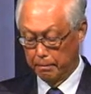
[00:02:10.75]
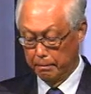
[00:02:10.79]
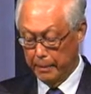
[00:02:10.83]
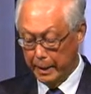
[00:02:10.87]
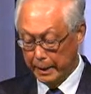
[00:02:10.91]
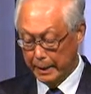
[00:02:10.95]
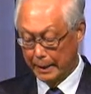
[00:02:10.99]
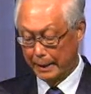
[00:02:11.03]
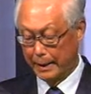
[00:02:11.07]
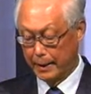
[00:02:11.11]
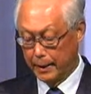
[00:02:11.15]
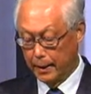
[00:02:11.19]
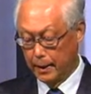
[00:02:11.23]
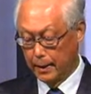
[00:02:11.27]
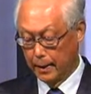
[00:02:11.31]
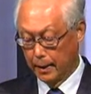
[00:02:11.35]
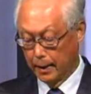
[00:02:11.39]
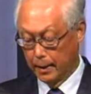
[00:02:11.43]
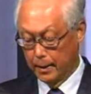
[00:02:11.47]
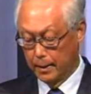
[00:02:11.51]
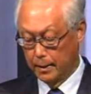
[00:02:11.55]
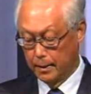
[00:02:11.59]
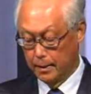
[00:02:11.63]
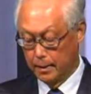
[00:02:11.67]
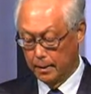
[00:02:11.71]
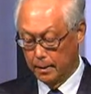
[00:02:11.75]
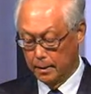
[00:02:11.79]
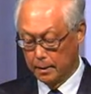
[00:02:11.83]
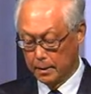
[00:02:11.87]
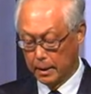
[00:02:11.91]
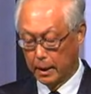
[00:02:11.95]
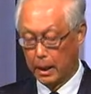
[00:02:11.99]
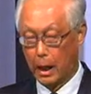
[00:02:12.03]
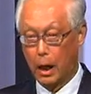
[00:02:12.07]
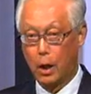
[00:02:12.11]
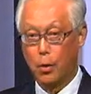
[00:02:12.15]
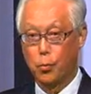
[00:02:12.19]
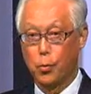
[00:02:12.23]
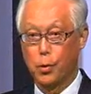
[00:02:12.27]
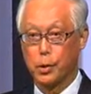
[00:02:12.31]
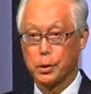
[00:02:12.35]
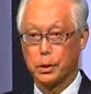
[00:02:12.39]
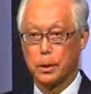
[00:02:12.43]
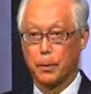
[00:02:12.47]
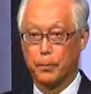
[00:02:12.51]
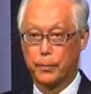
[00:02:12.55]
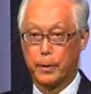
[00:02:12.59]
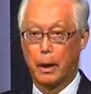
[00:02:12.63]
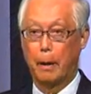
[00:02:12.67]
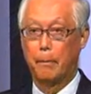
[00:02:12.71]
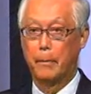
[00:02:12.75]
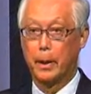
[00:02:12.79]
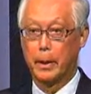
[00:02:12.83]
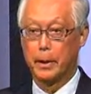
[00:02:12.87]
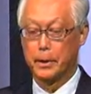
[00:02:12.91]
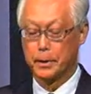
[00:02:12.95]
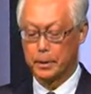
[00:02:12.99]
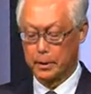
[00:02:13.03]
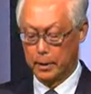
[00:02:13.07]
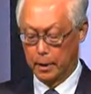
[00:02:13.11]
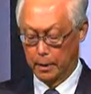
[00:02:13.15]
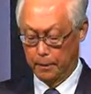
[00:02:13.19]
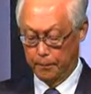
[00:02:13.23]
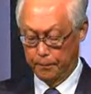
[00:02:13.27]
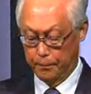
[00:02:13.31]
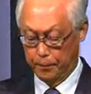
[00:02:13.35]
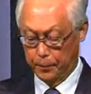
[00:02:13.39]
made it clear that I was the Prime Minister